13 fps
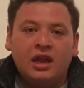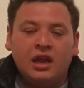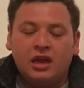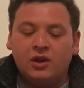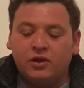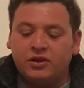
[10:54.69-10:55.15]

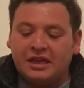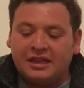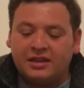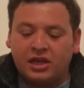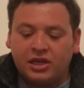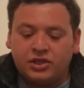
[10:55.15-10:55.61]
And all
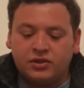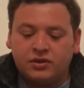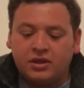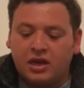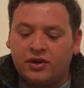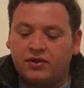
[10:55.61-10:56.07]
that
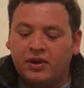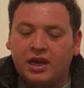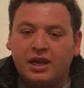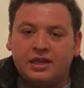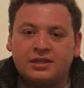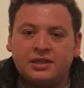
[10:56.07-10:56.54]
tension that
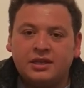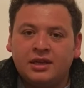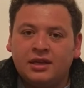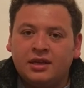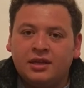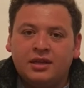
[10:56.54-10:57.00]
creates,
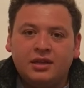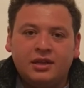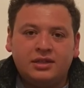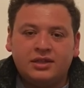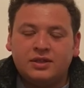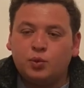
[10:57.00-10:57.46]

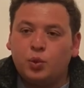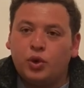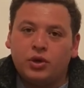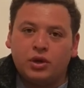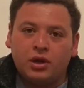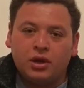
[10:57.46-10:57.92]
this is
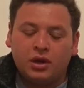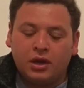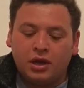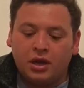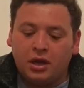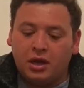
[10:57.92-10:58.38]
wood.
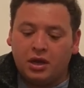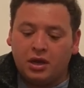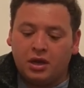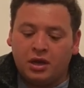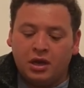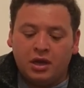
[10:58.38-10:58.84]

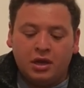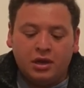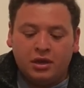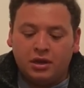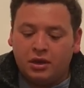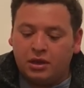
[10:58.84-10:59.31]
And
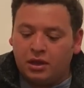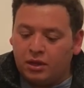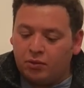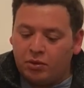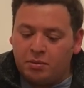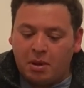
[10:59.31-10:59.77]

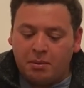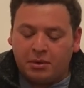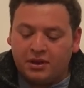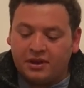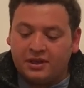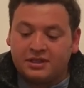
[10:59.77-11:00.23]

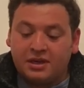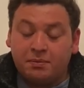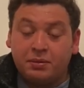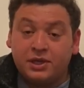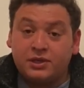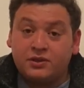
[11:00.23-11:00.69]
remember, these are
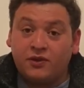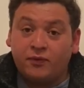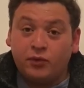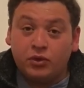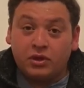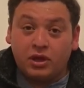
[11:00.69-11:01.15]
pieces
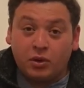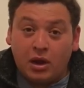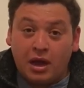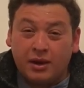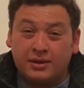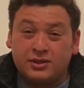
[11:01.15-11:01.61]
of wood that
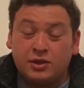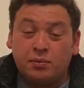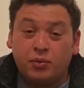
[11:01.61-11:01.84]
at some